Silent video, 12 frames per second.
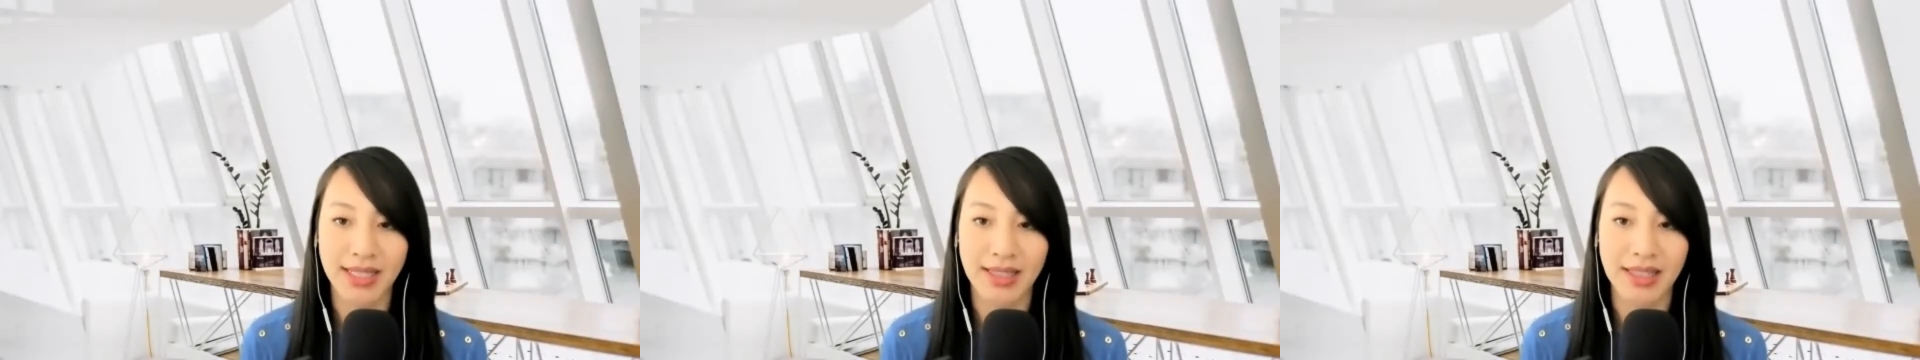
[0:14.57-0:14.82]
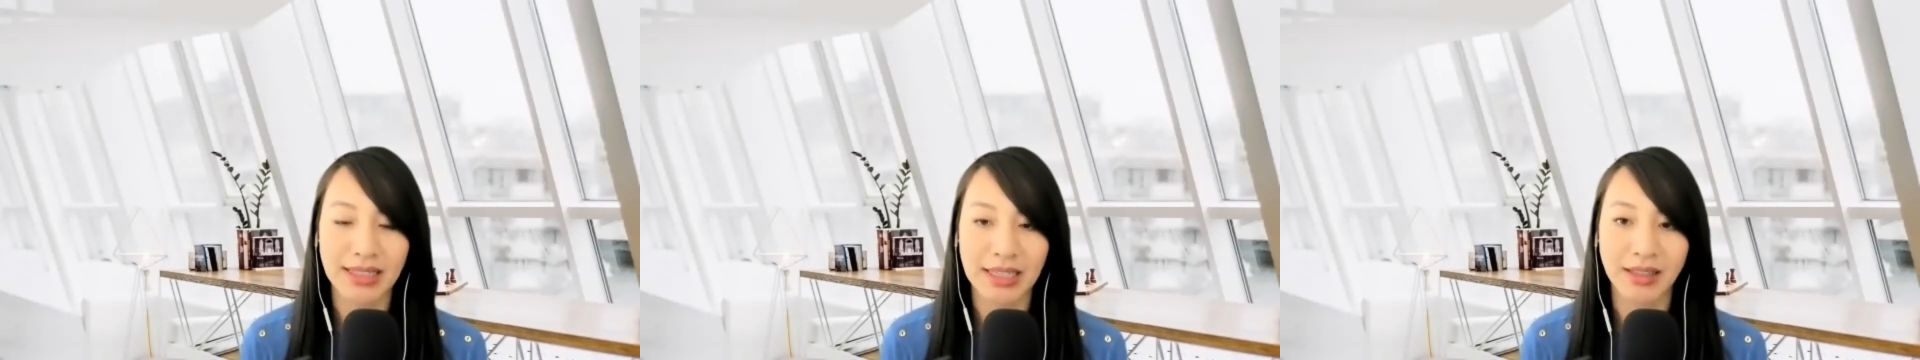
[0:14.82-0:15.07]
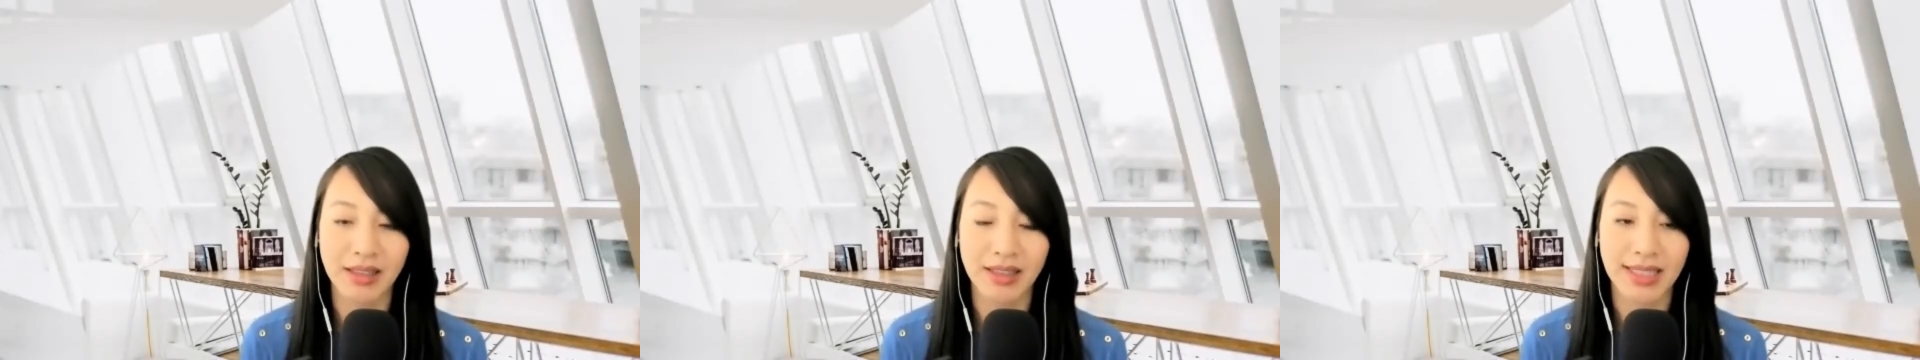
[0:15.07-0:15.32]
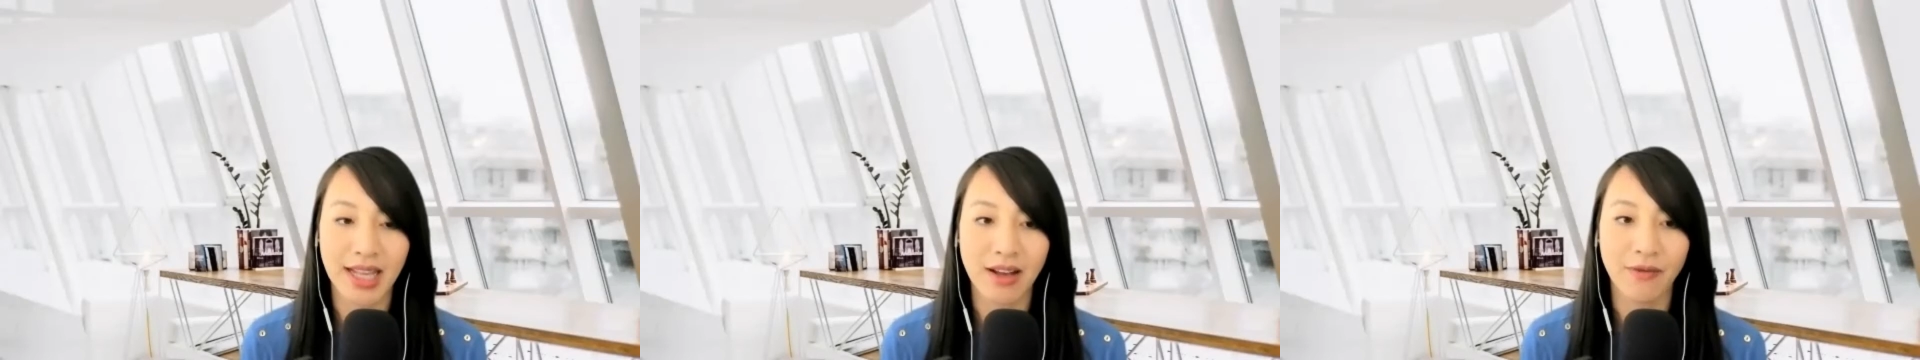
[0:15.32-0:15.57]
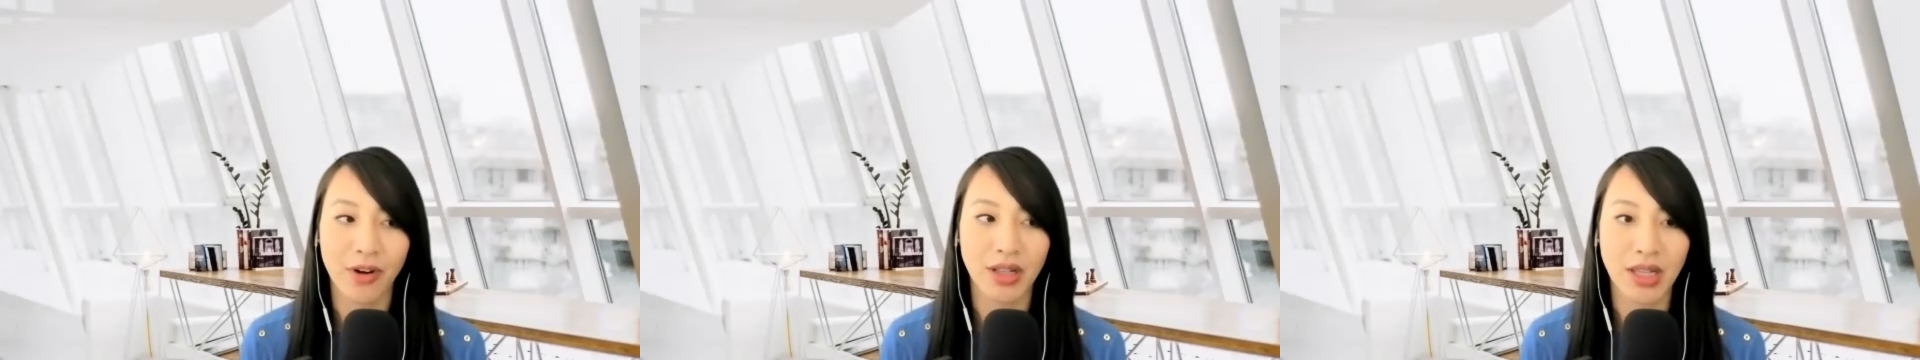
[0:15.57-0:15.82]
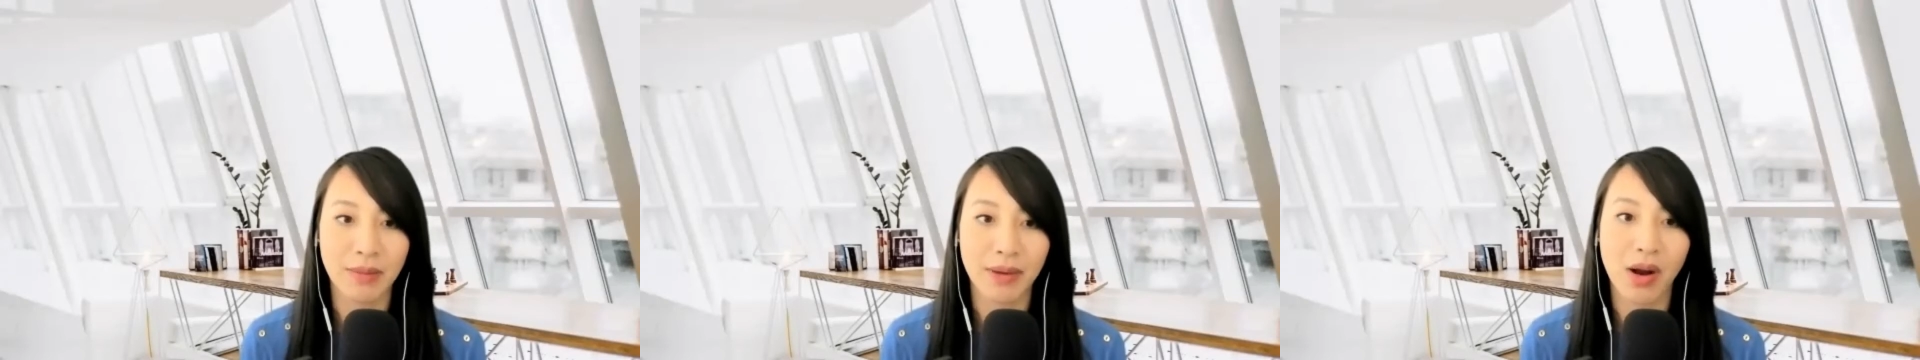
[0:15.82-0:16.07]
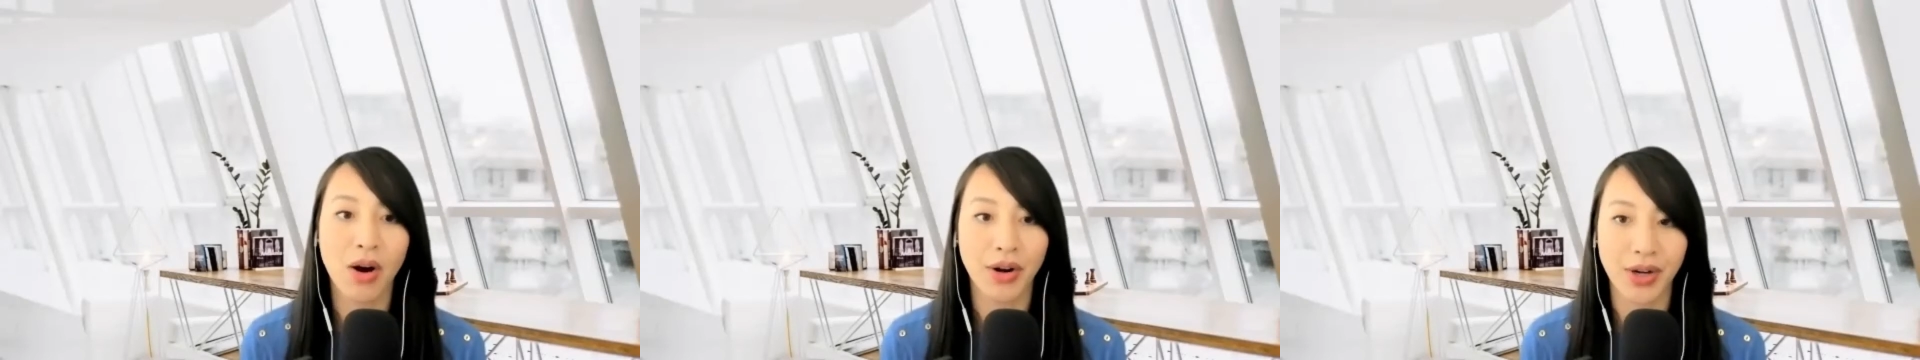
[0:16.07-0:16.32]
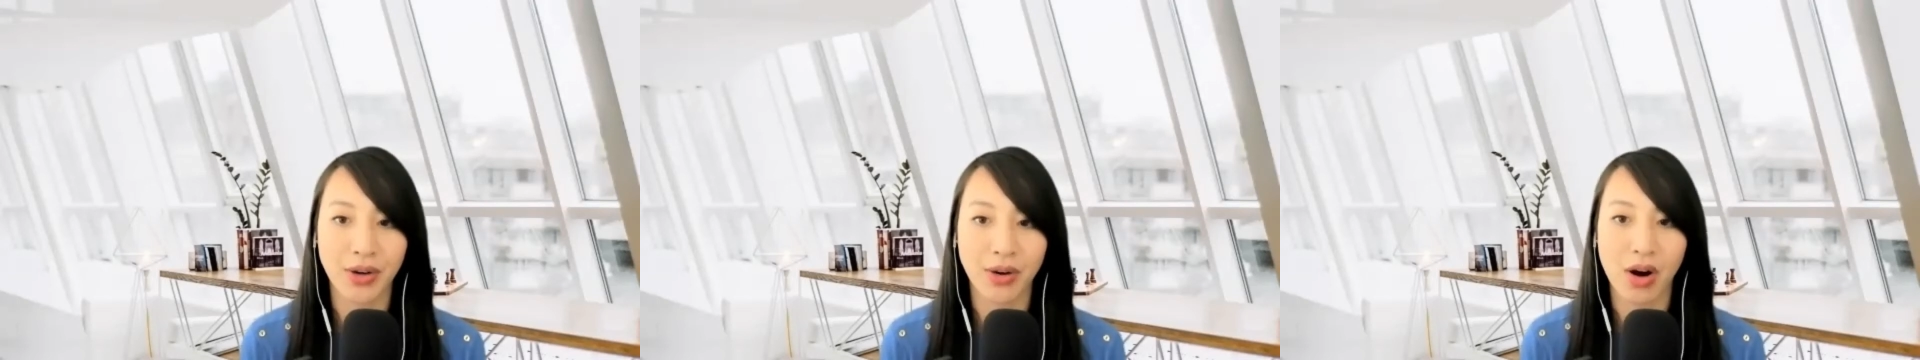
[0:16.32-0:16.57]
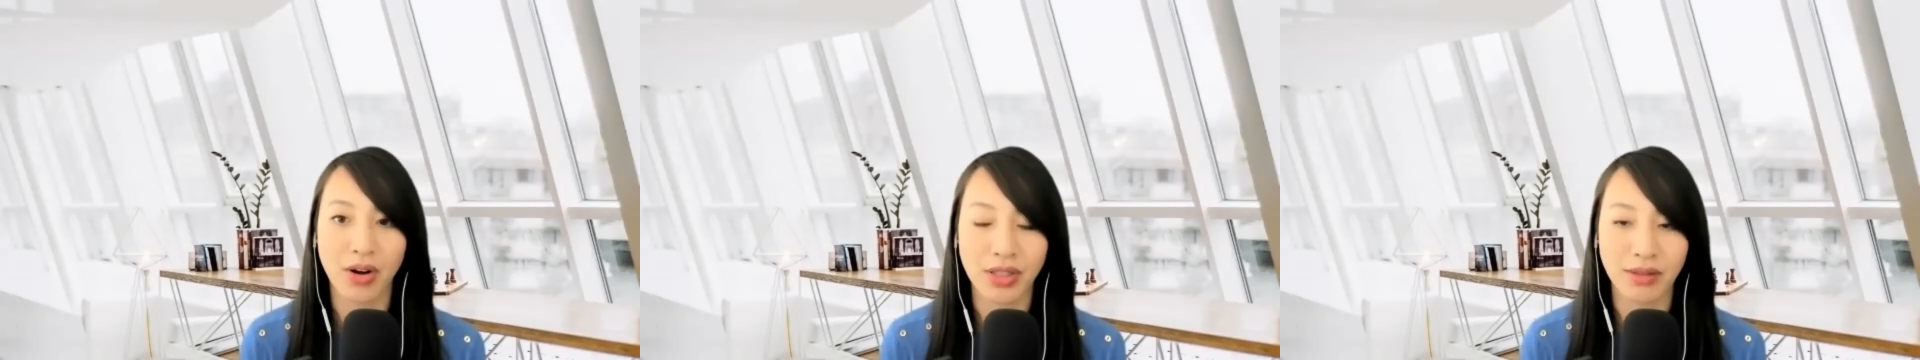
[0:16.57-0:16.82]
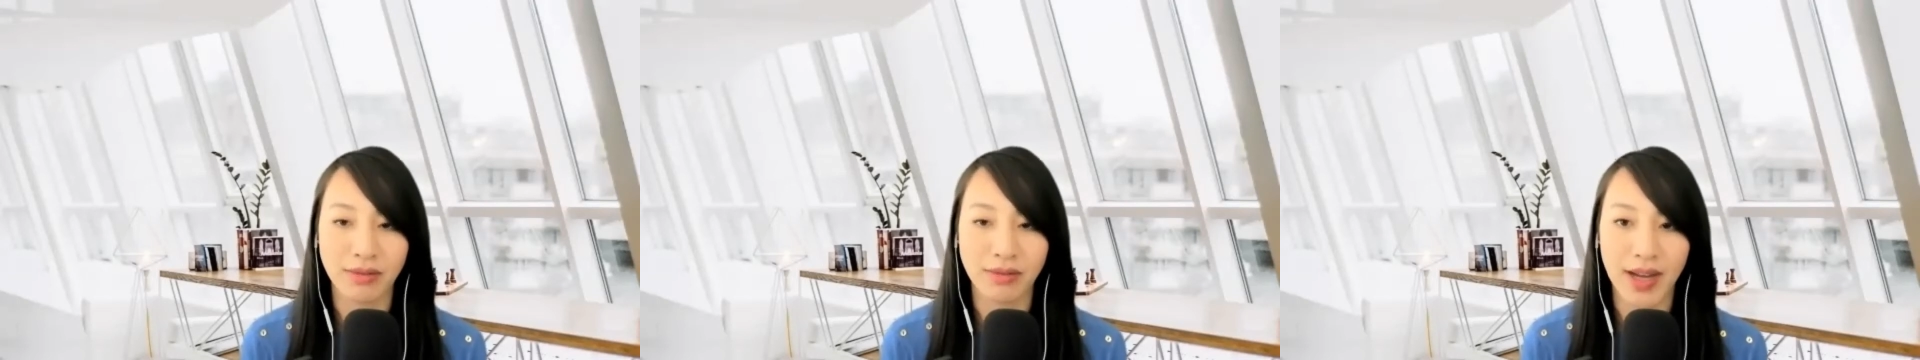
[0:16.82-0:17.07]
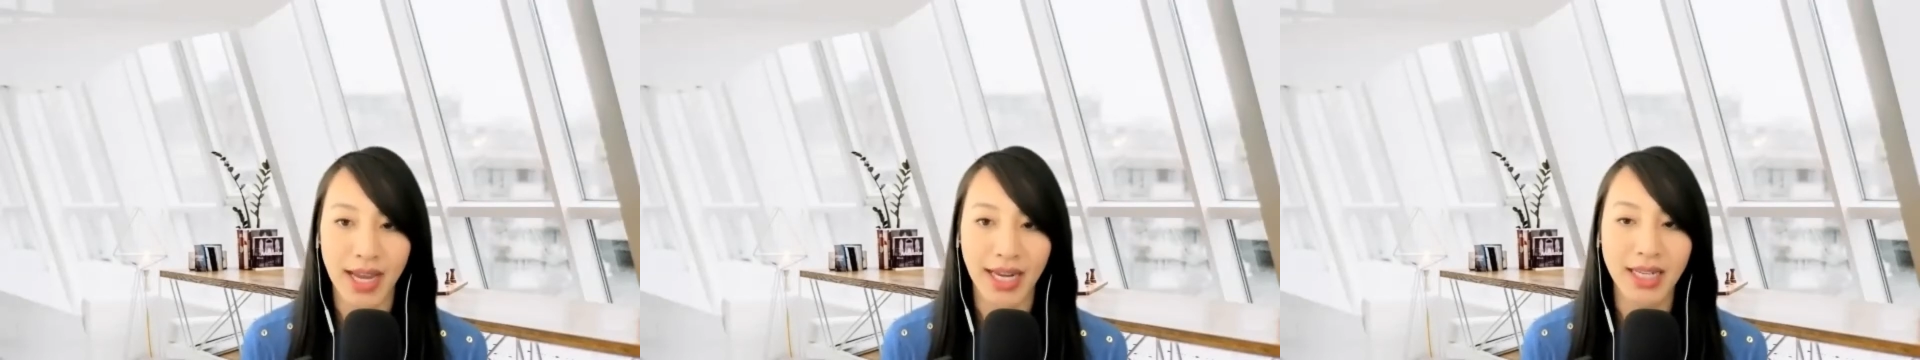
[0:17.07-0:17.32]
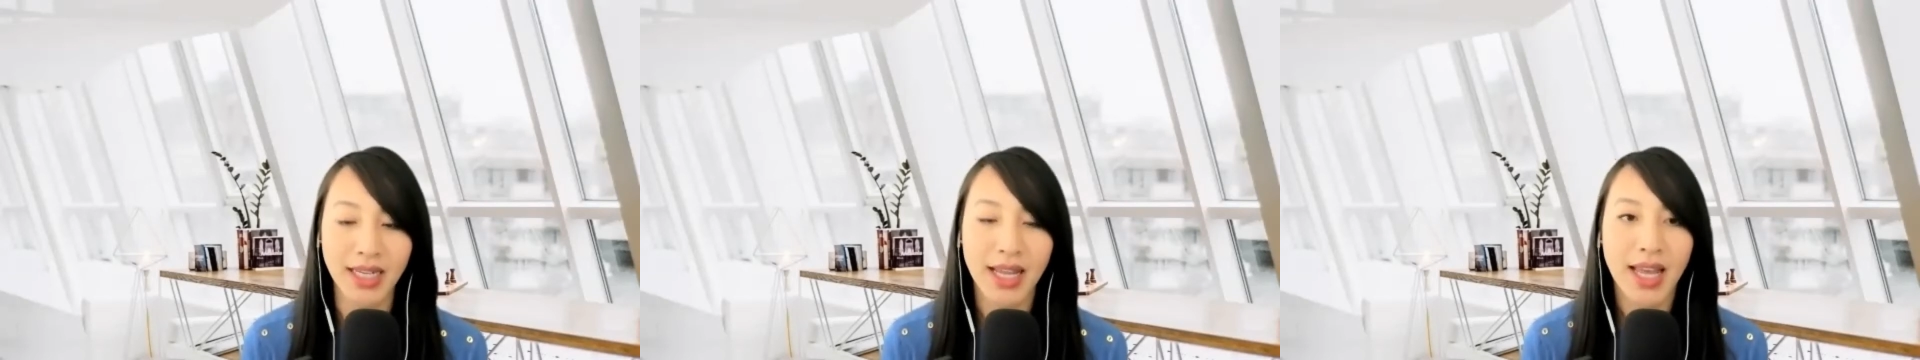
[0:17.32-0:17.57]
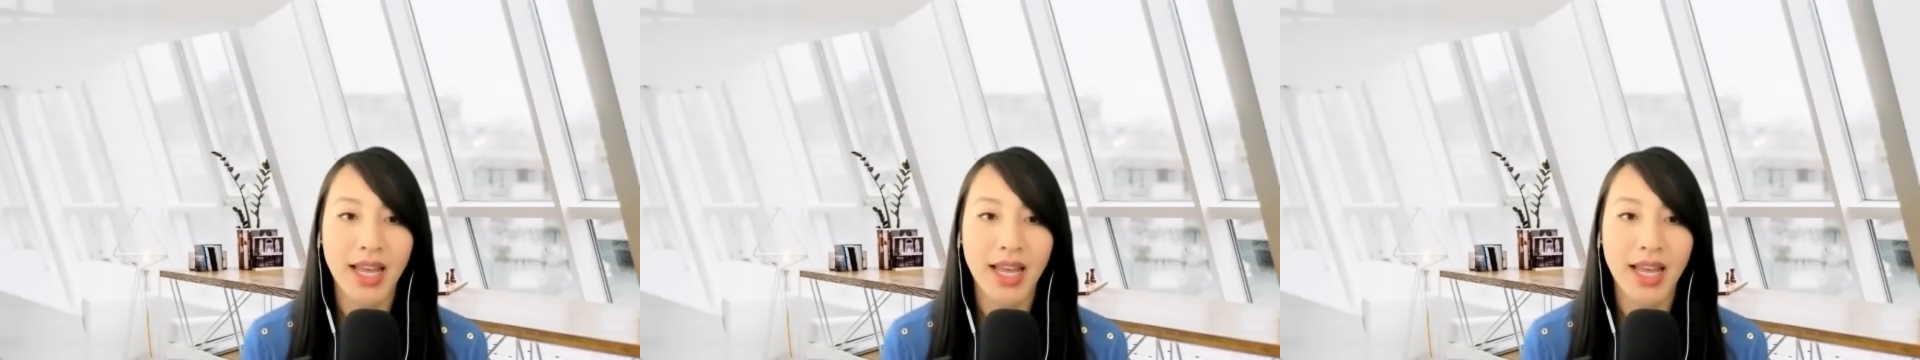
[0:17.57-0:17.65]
and the deal itself are a little bit harder and harder to find.